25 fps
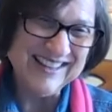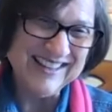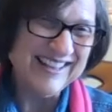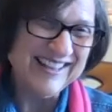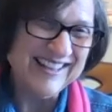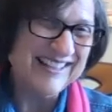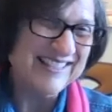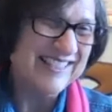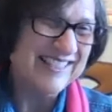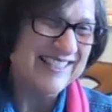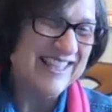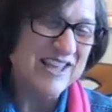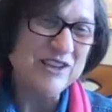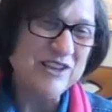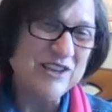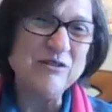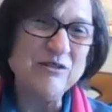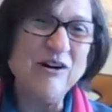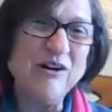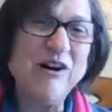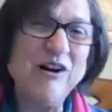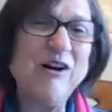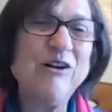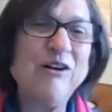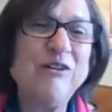And thank you
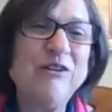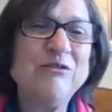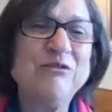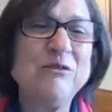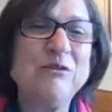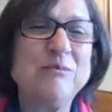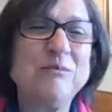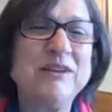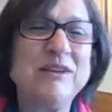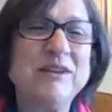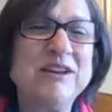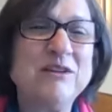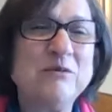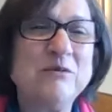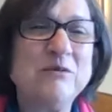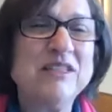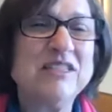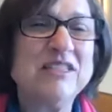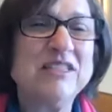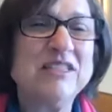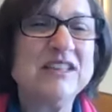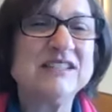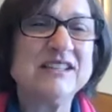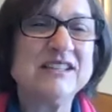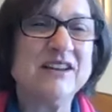all for being with
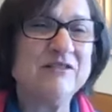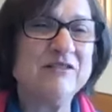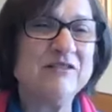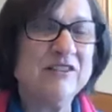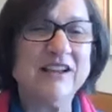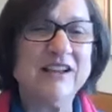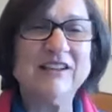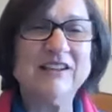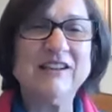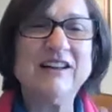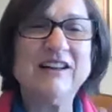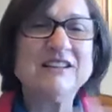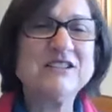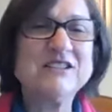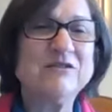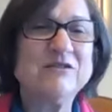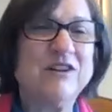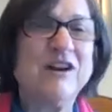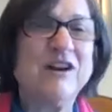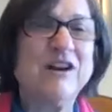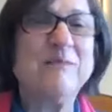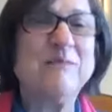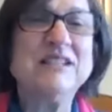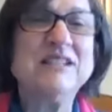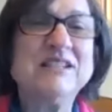us. I've got lots of
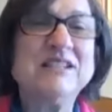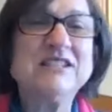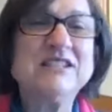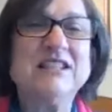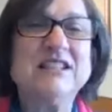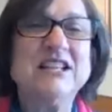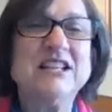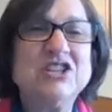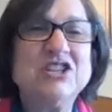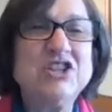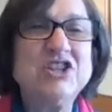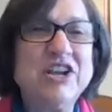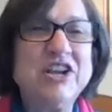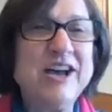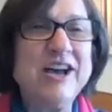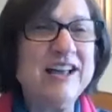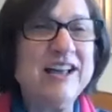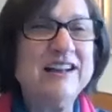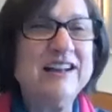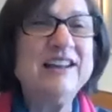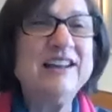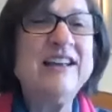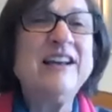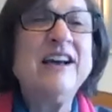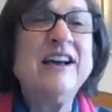comments in the
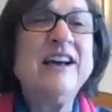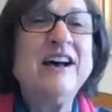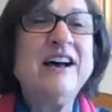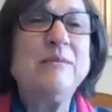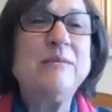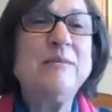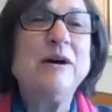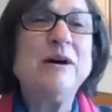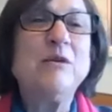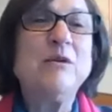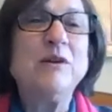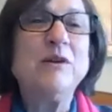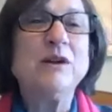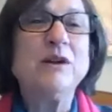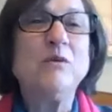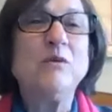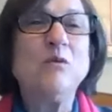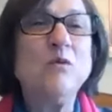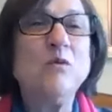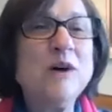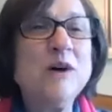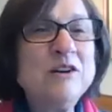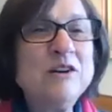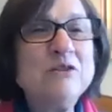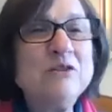chat about what a
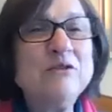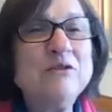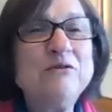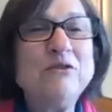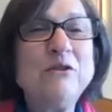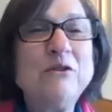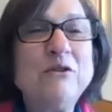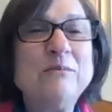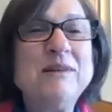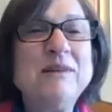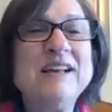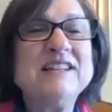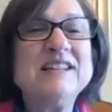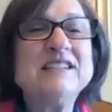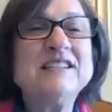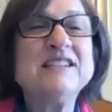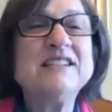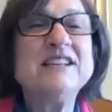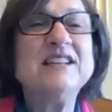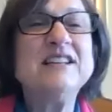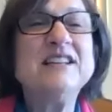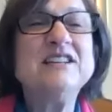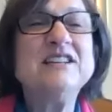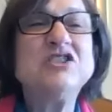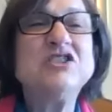wonderful
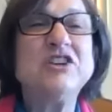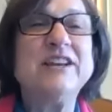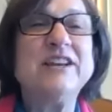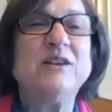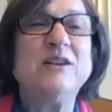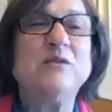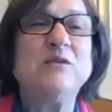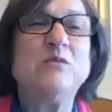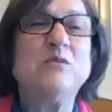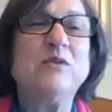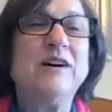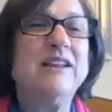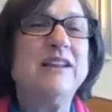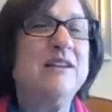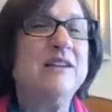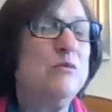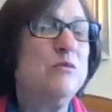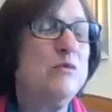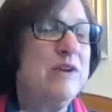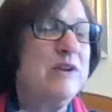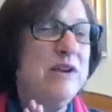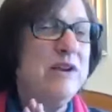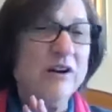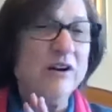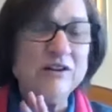message and what
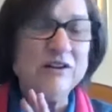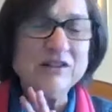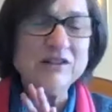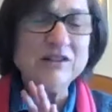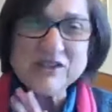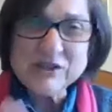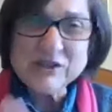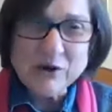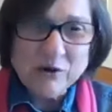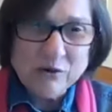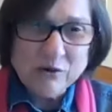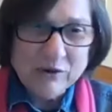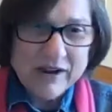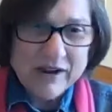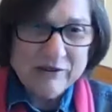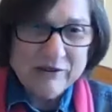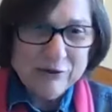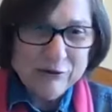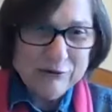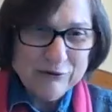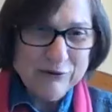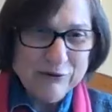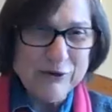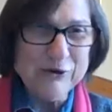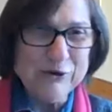we are so
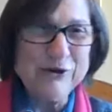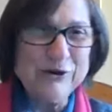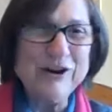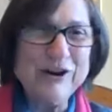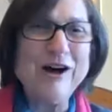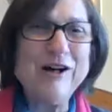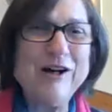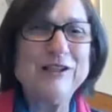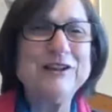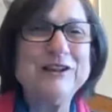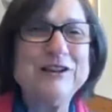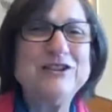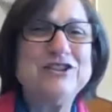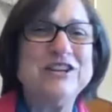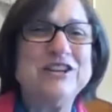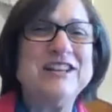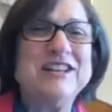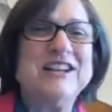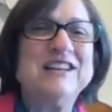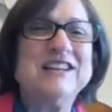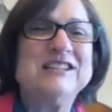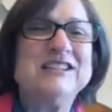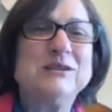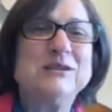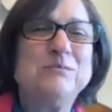grateful for your knowledge and
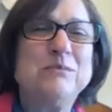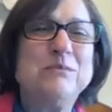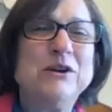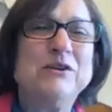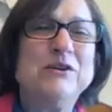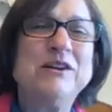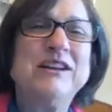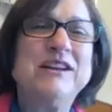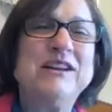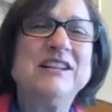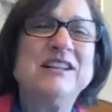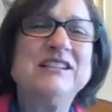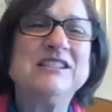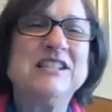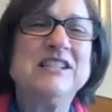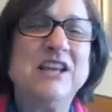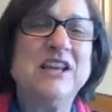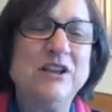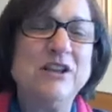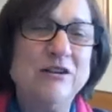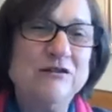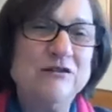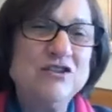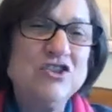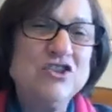experience that
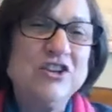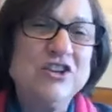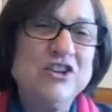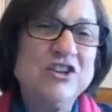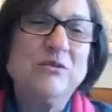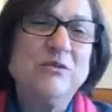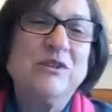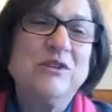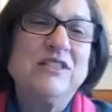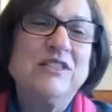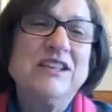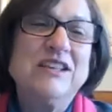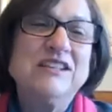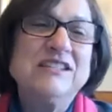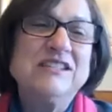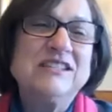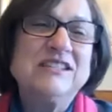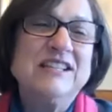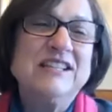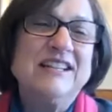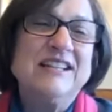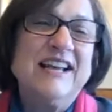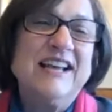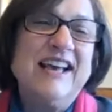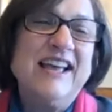you've shared with us
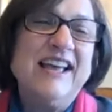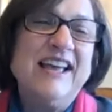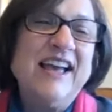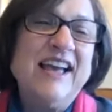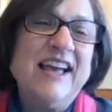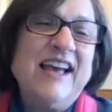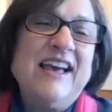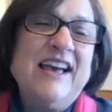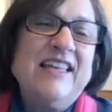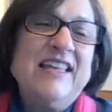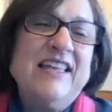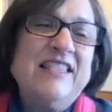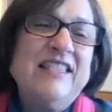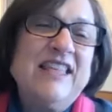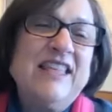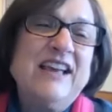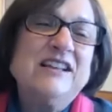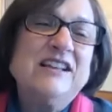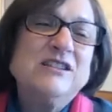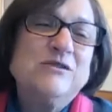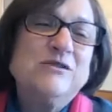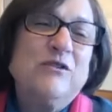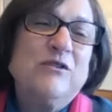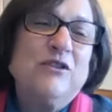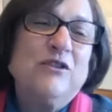today.
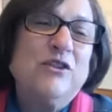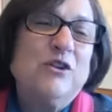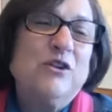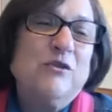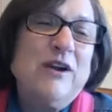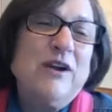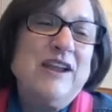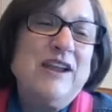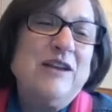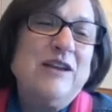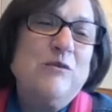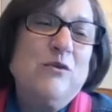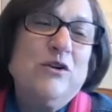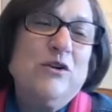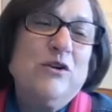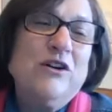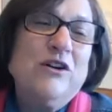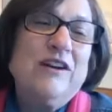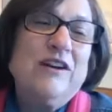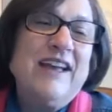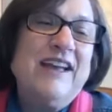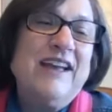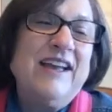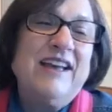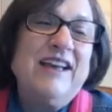Thanks for the great work
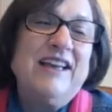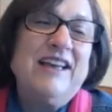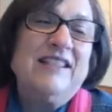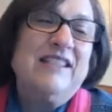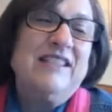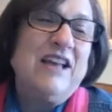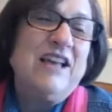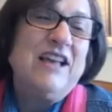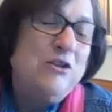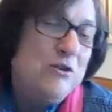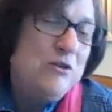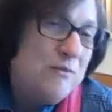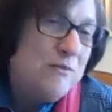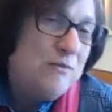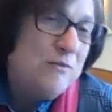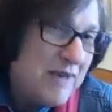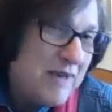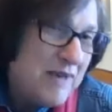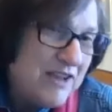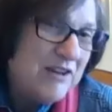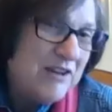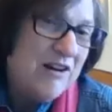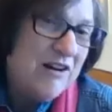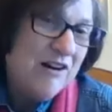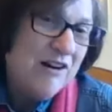and that you
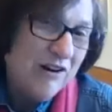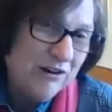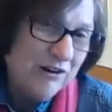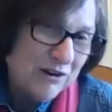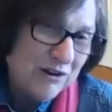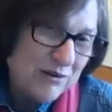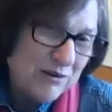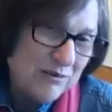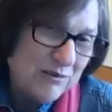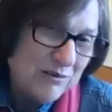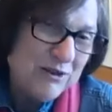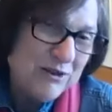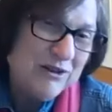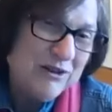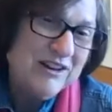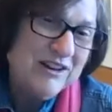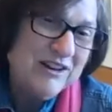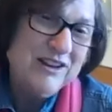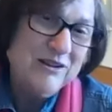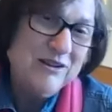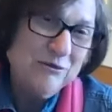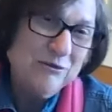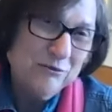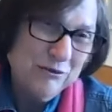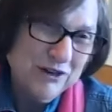make our
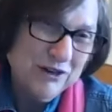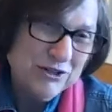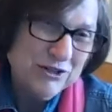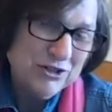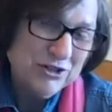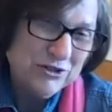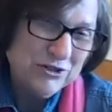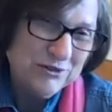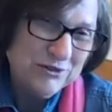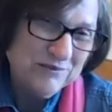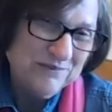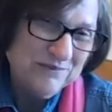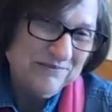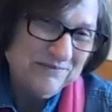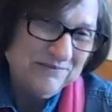community richer.